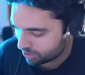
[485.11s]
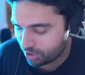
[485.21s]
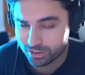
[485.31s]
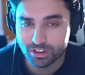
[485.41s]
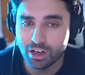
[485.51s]

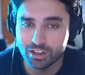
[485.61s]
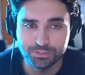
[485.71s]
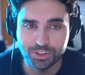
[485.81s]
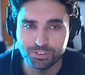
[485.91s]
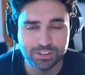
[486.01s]
on Call
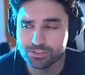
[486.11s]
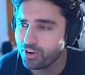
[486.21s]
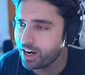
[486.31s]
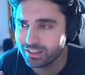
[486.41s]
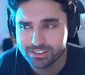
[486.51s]
of Duty, which is
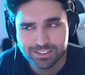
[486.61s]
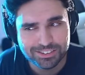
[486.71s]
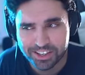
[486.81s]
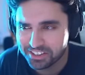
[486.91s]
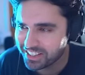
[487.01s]
fine. That's
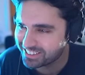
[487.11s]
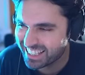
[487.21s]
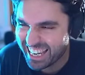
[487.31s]
his thing. That's...